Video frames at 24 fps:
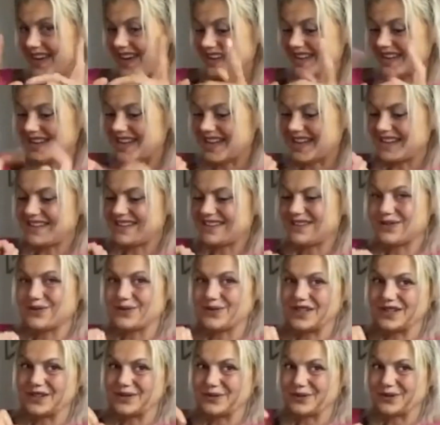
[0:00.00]
And that is the
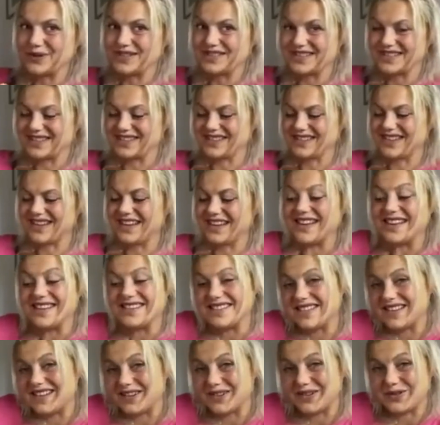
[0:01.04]
real question. Is
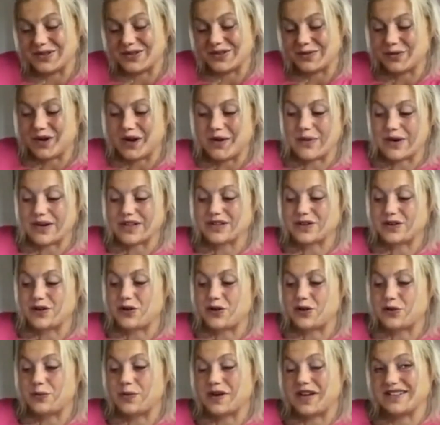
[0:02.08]
it a
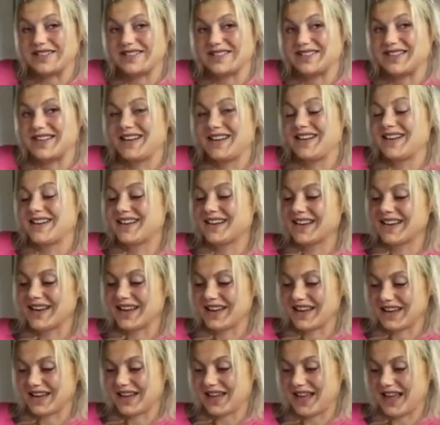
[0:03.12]
vibrationally match?
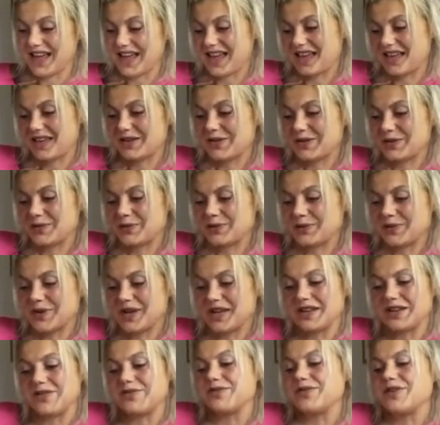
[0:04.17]

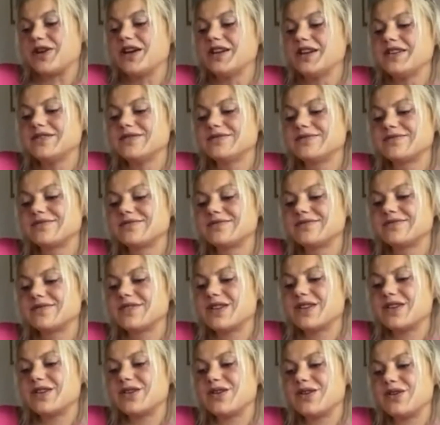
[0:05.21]
And if not,
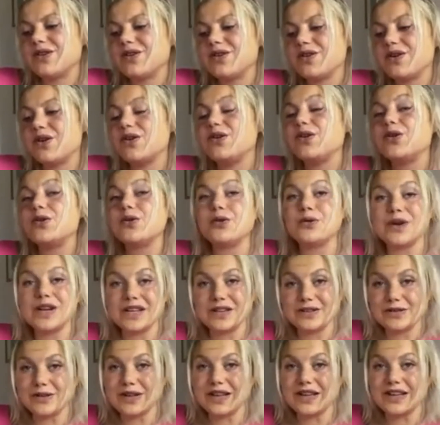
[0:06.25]
you're
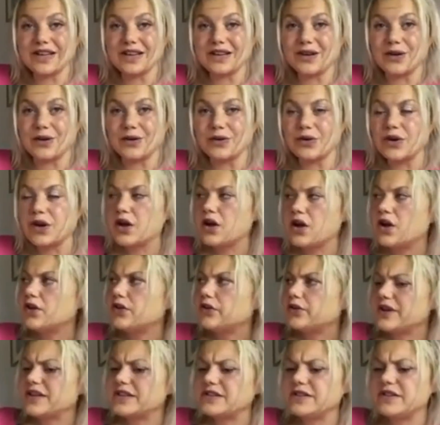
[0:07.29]
ready to let it go.
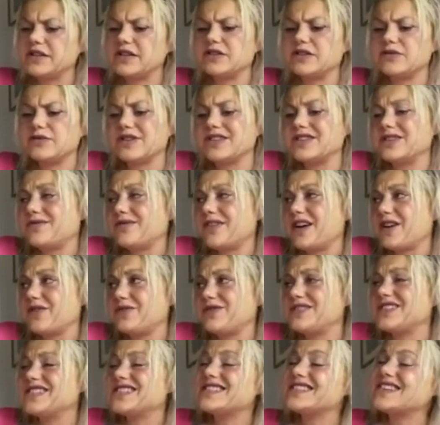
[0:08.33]
20,
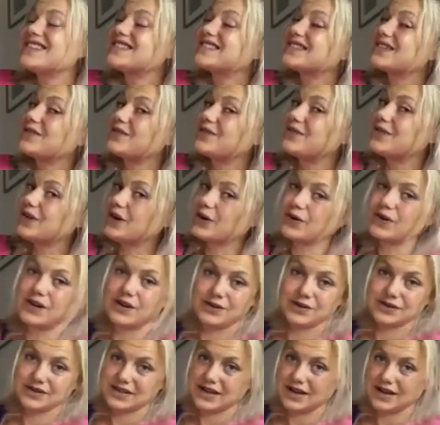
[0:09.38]
25 years, that's a very
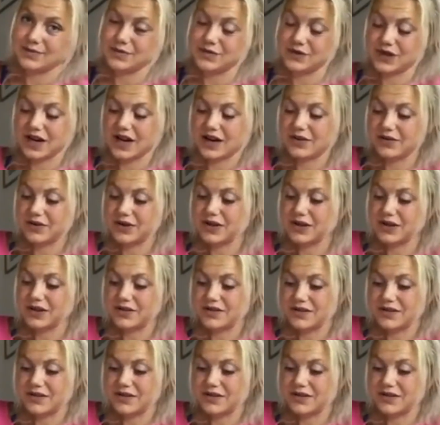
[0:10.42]
long time to carry